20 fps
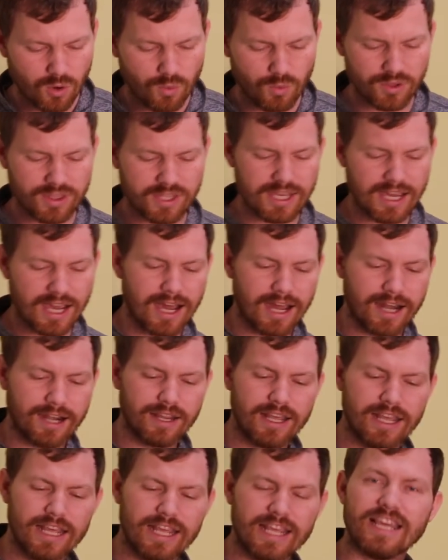with God.
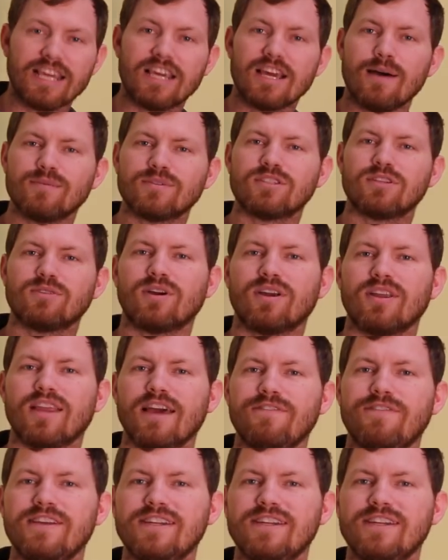He comes into our life.